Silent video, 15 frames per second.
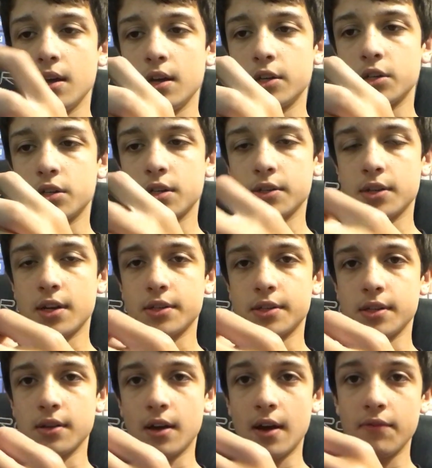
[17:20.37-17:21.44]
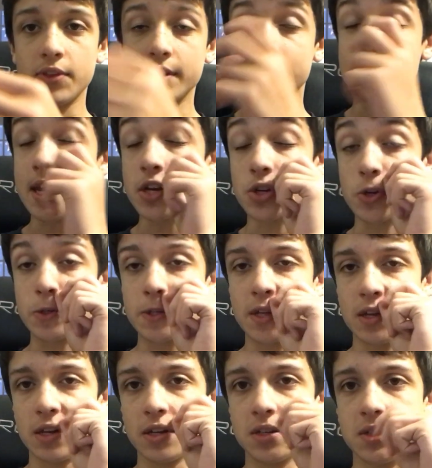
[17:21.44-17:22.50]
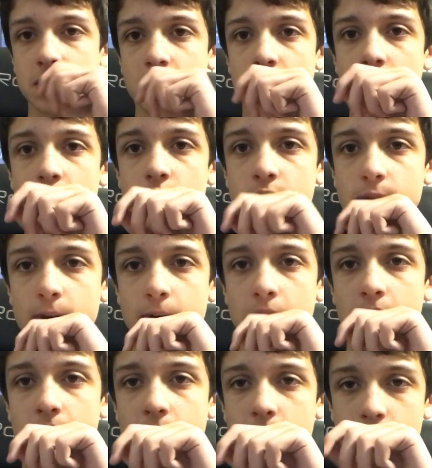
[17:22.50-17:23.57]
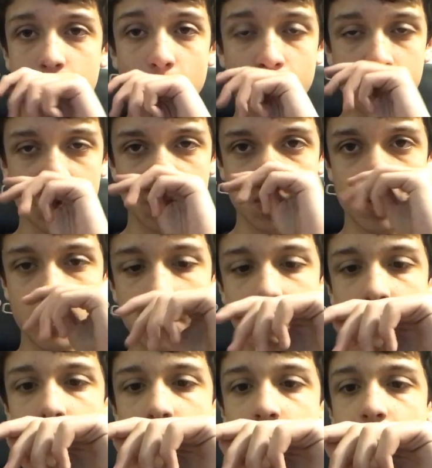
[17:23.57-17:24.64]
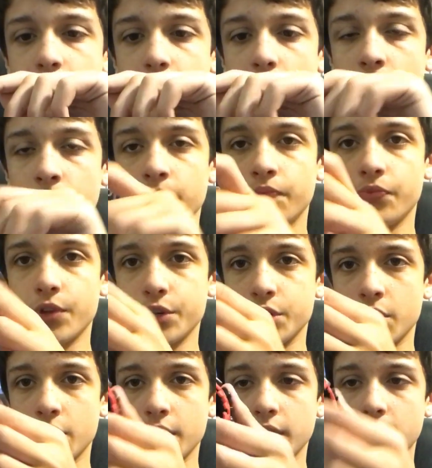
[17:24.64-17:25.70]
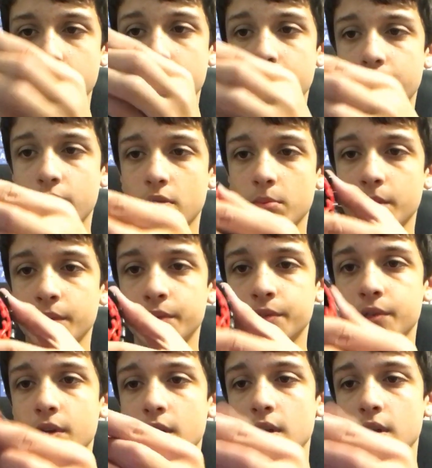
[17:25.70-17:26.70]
It just doesn't have the centers in it, so the solve is a little different, but the turning, the performance,